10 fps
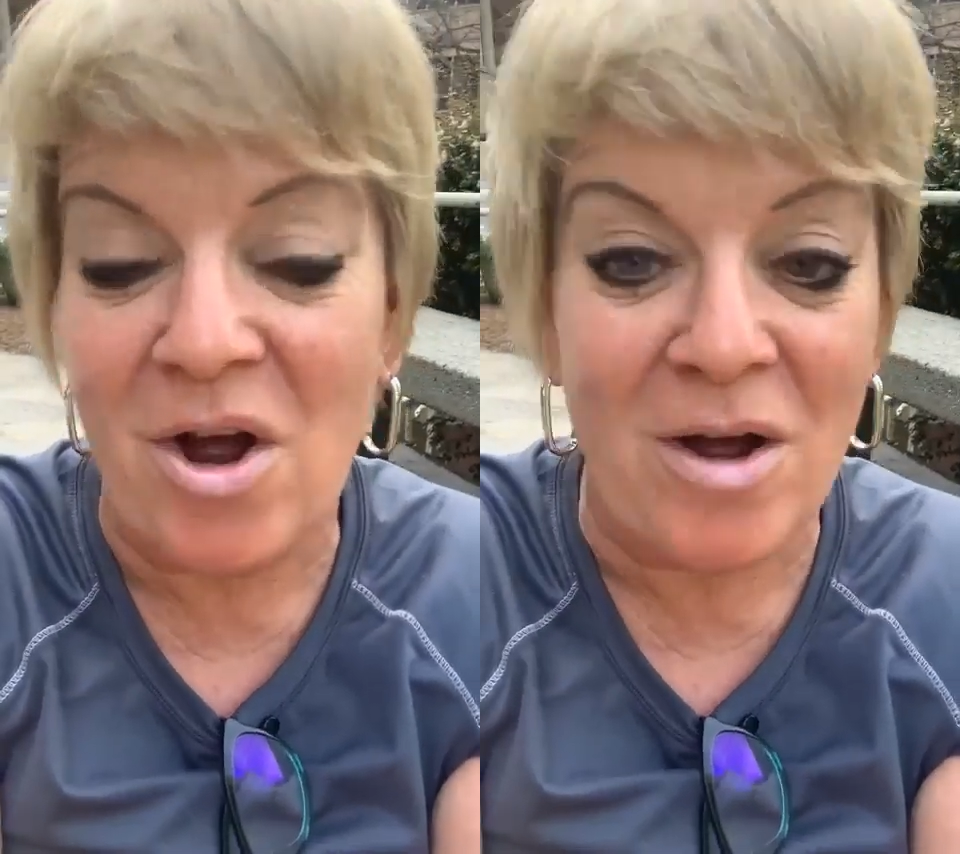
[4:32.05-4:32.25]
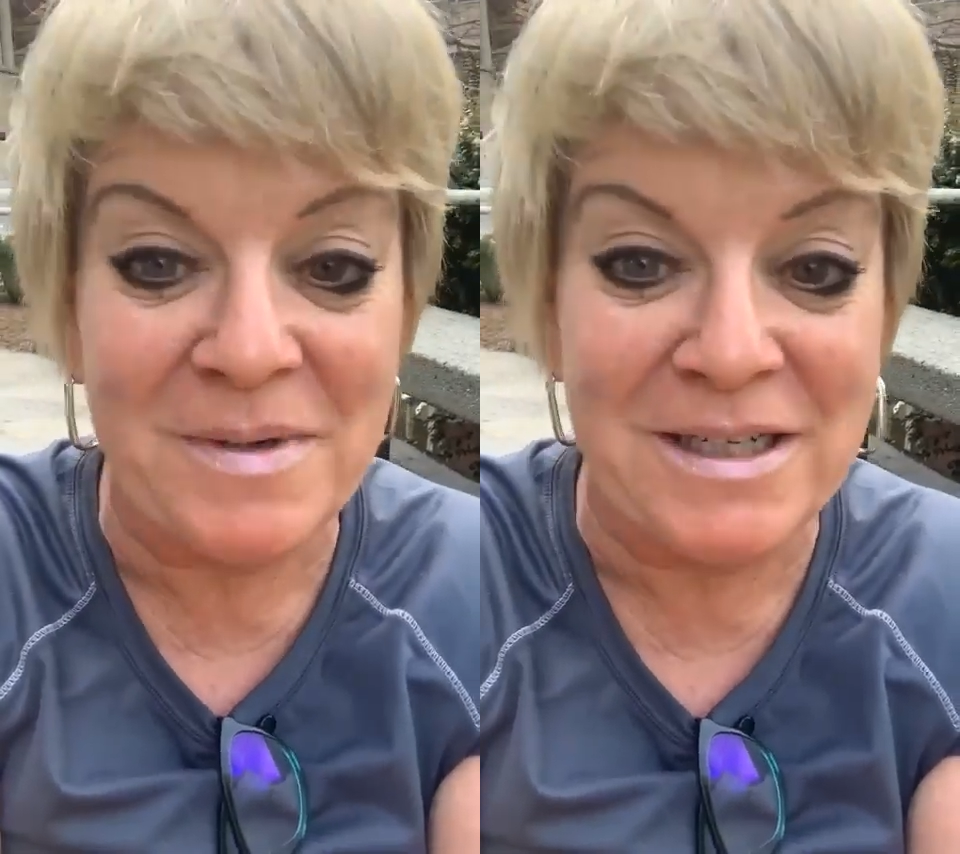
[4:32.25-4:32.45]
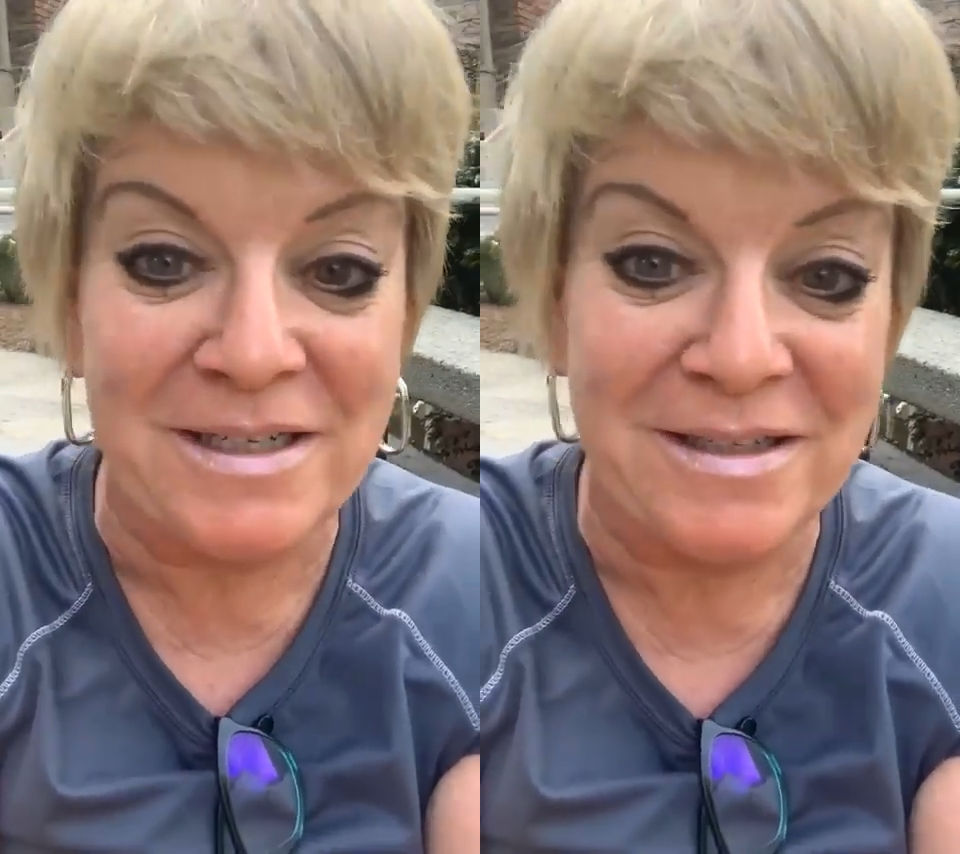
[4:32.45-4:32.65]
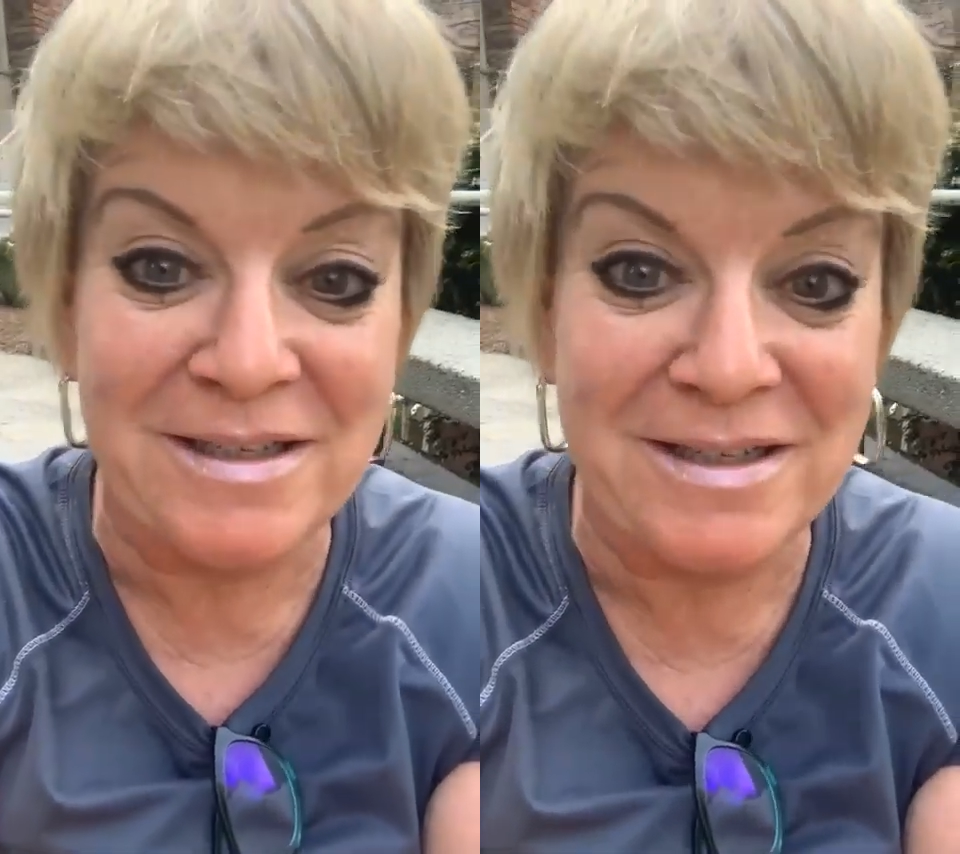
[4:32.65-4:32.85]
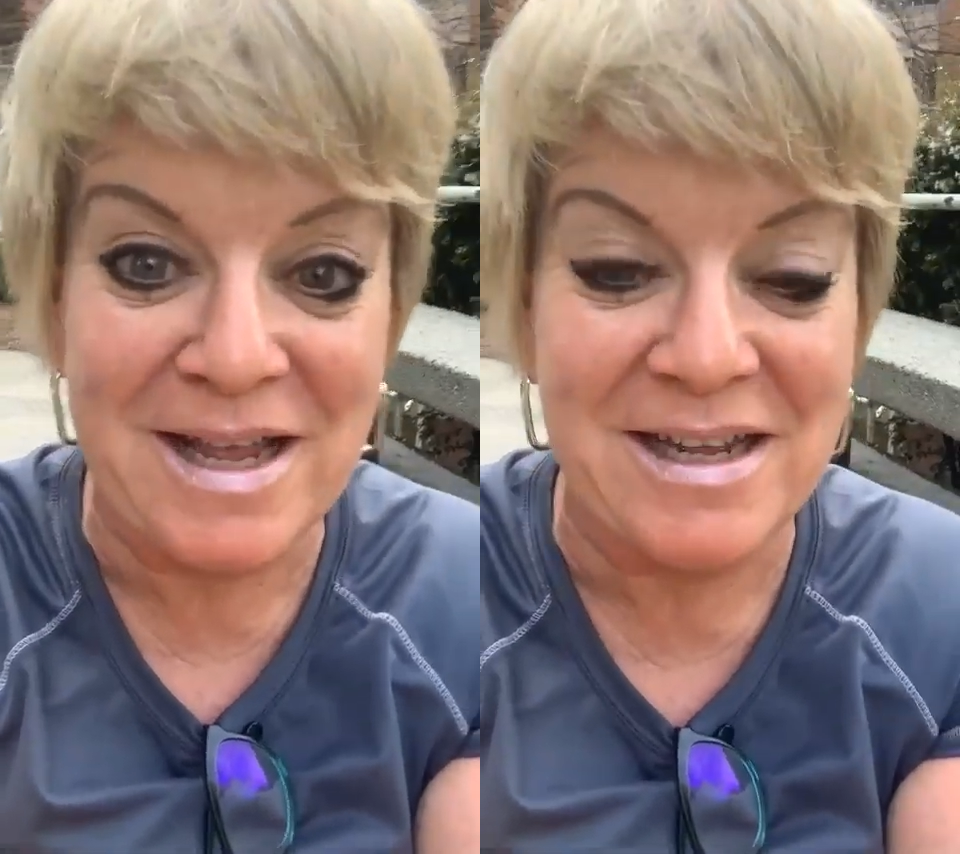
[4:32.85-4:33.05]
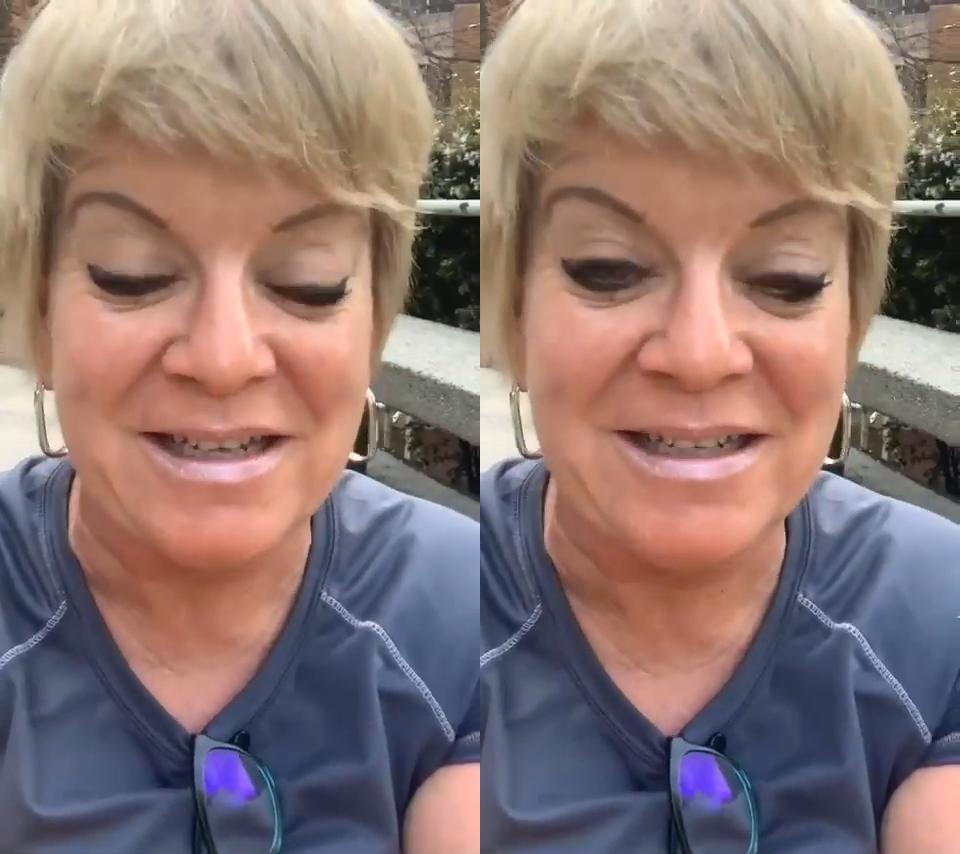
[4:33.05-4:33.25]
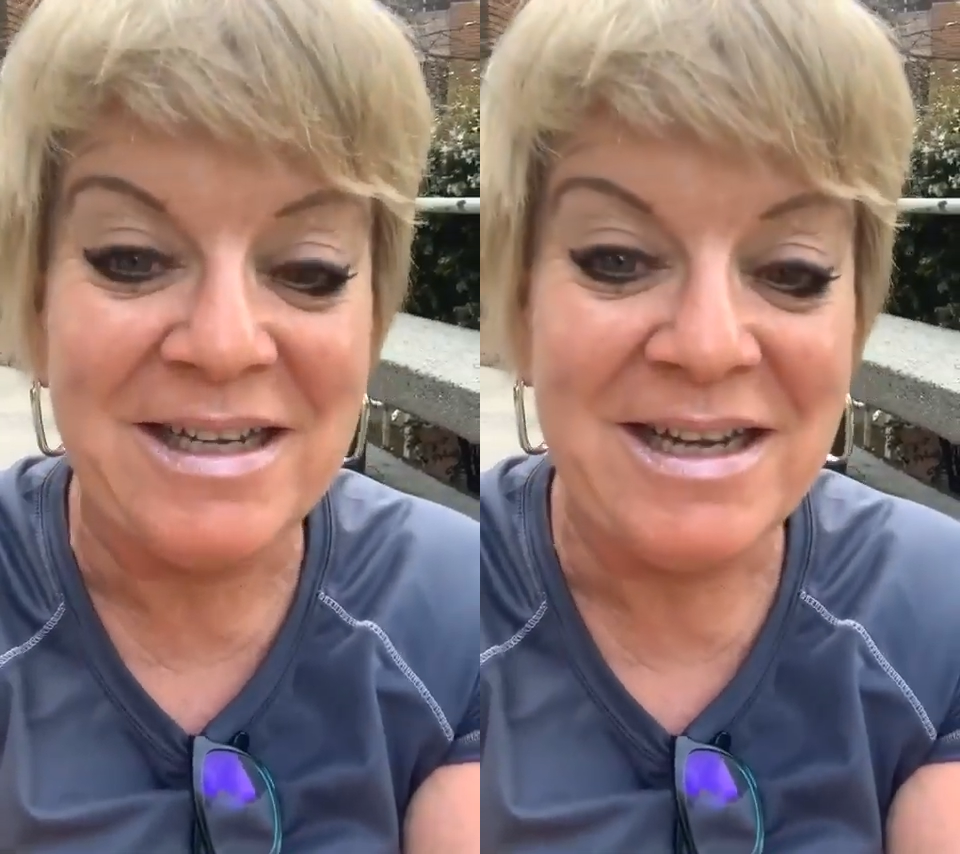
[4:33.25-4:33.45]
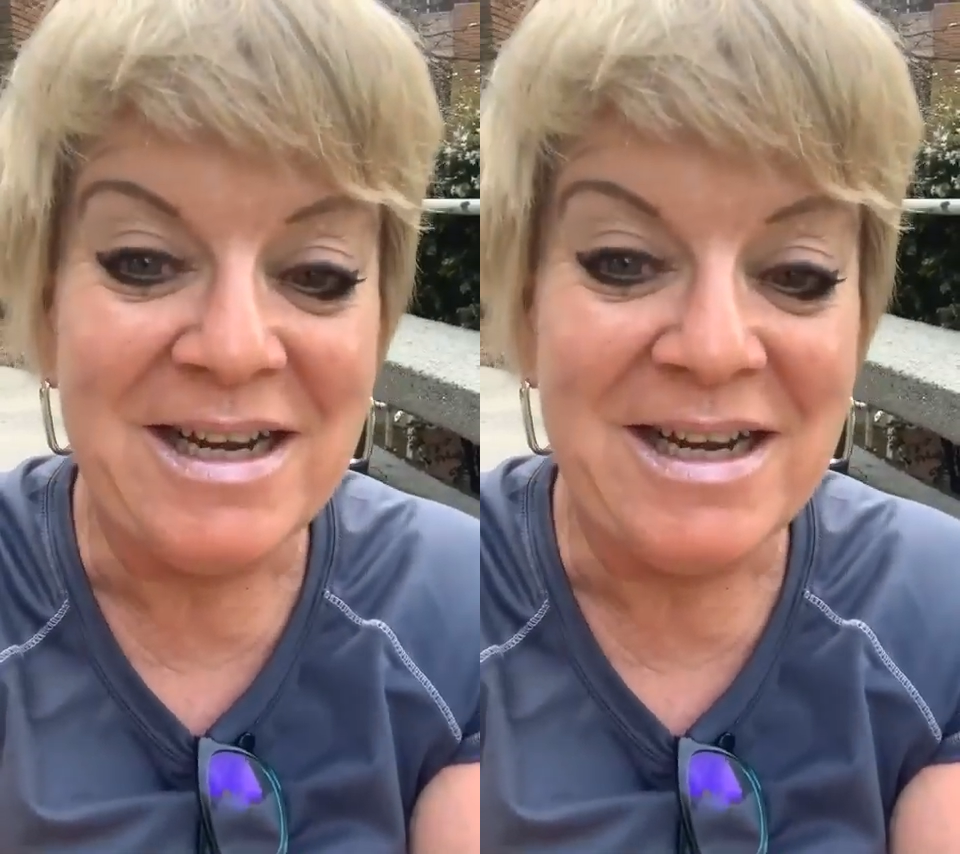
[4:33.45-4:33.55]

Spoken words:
comedy thing.